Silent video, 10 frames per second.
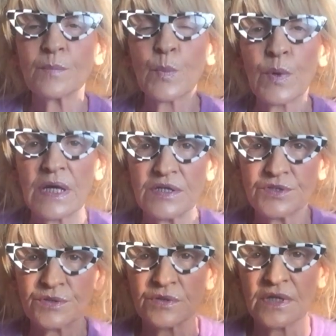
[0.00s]
the brain
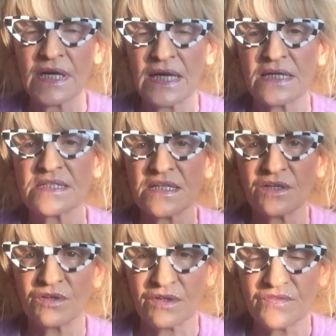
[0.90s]
through the glands and
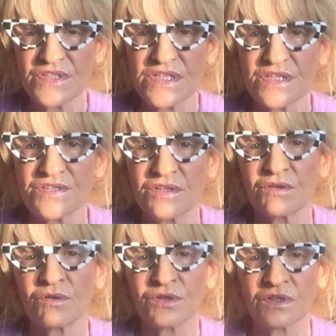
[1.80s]
the nervous
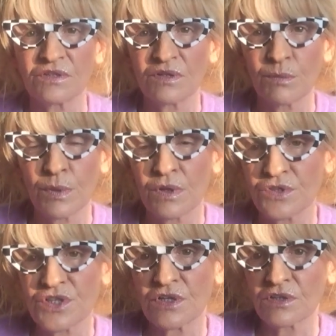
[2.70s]
system, or the
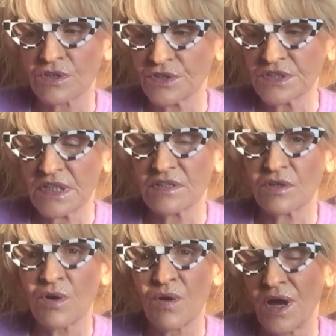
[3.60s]
neurological content,
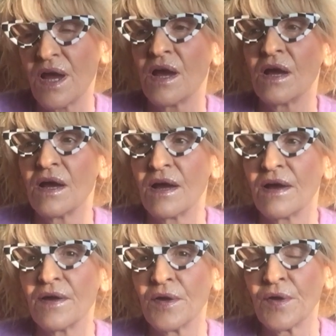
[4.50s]
or
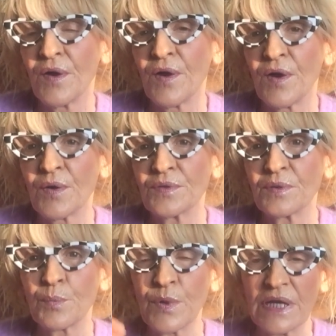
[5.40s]
how
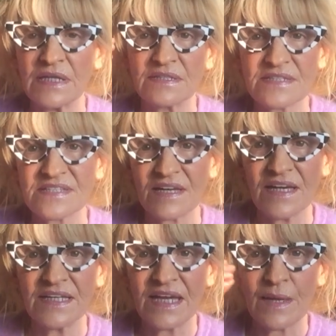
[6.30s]
the brain
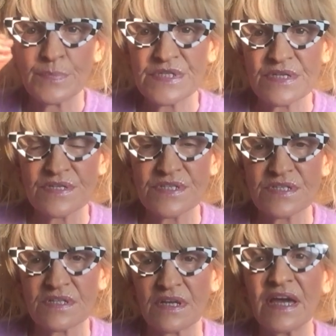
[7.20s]

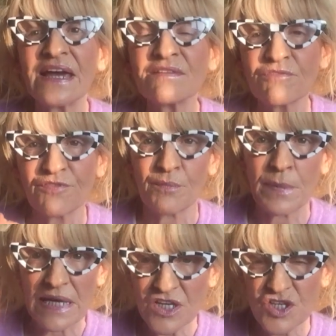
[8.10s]
synapses
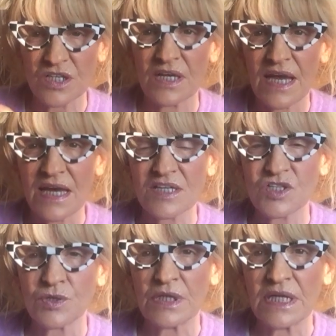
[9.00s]
information,
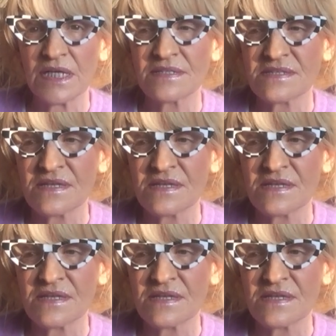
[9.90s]
actually,